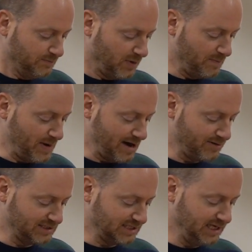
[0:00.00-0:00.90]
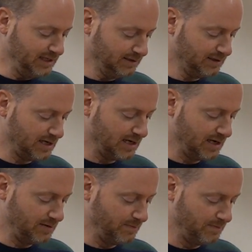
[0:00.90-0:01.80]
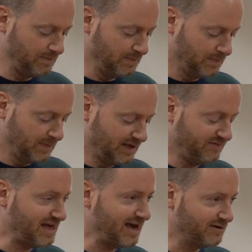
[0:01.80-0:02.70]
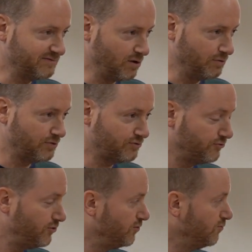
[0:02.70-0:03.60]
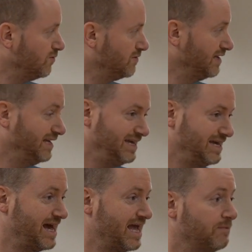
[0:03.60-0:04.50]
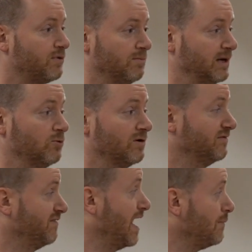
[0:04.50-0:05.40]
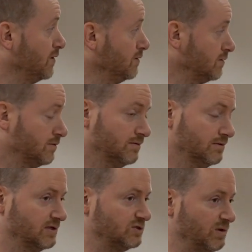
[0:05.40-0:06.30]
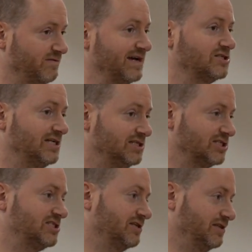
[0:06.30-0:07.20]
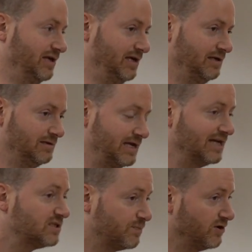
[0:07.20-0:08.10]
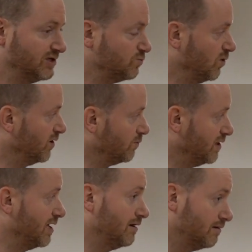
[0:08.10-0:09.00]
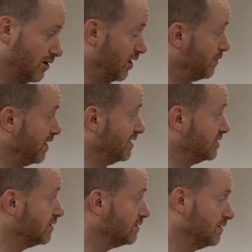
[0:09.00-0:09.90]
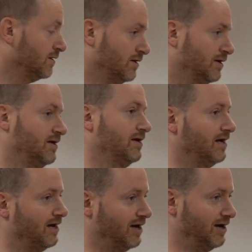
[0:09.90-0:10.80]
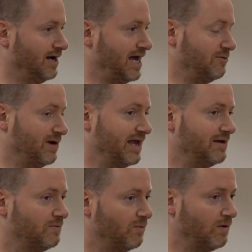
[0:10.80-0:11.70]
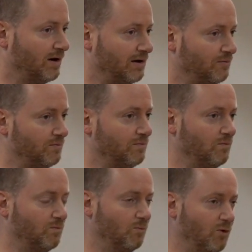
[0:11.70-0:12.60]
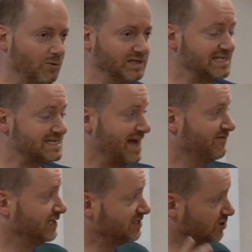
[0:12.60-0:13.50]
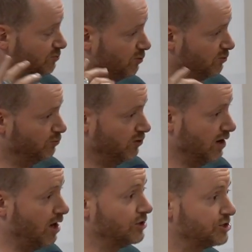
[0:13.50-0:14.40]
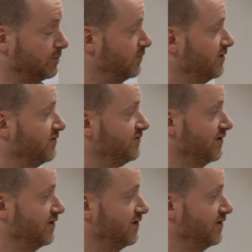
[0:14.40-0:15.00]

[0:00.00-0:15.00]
by parity. If that had gone through, the EA probably wouldn't have happened because we'd have actually just done the enterprise work within Hyperledger. Anyway, what we did have is there were a large number